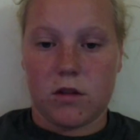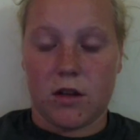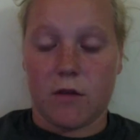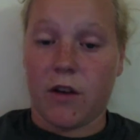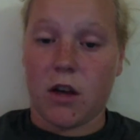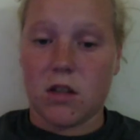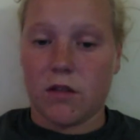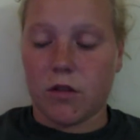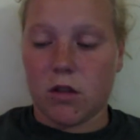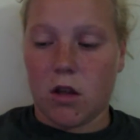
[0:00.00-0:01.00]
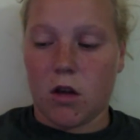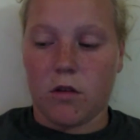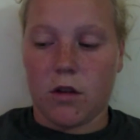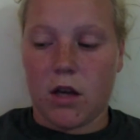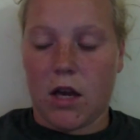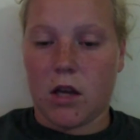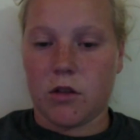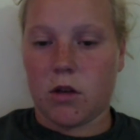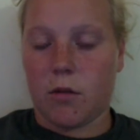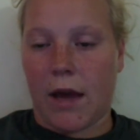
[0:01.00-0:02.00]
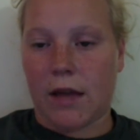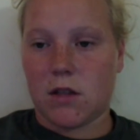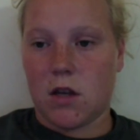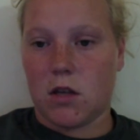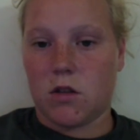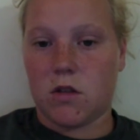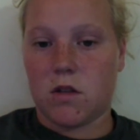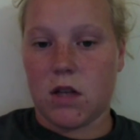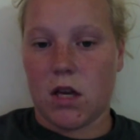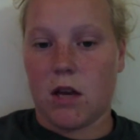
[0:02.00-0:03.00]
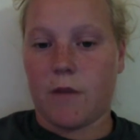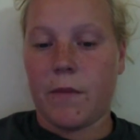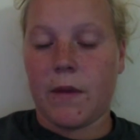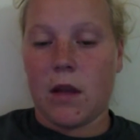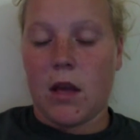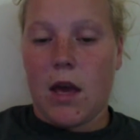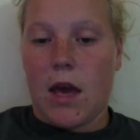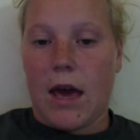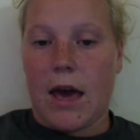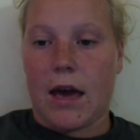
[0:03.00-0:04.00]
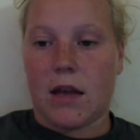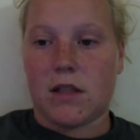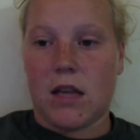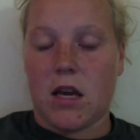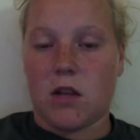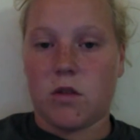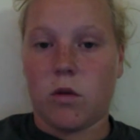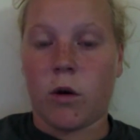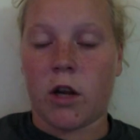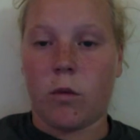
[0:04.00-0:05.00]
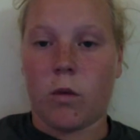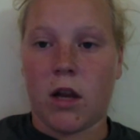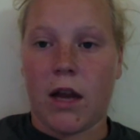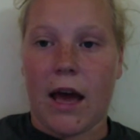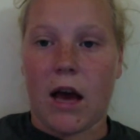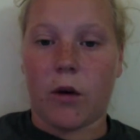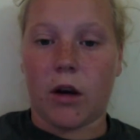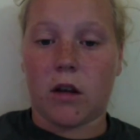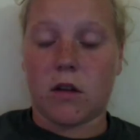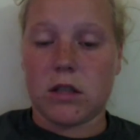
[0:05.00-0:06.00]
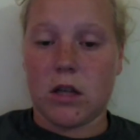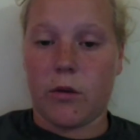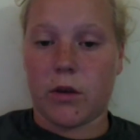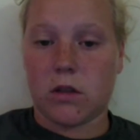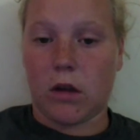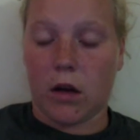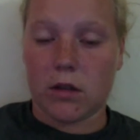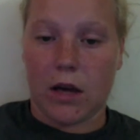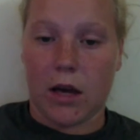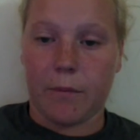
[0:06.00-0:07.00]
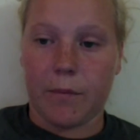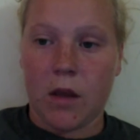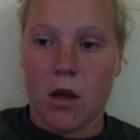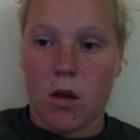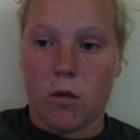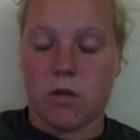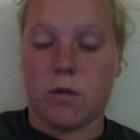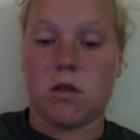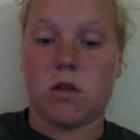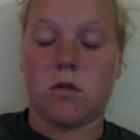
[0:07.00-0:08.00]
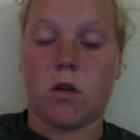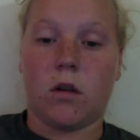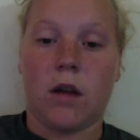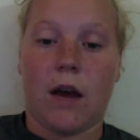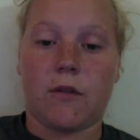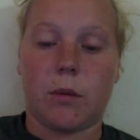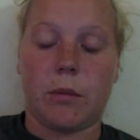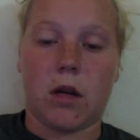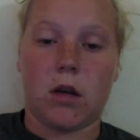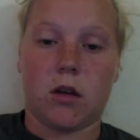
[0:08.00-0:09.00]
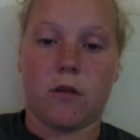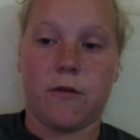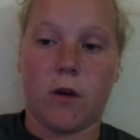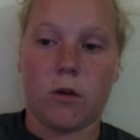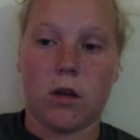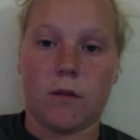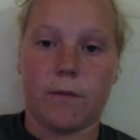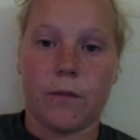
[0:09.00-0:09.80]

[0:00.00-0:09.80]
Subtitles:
Very differently though, the Android Maxx HD has a 21-hour continuous talk time, which means you don't have to plug your phone in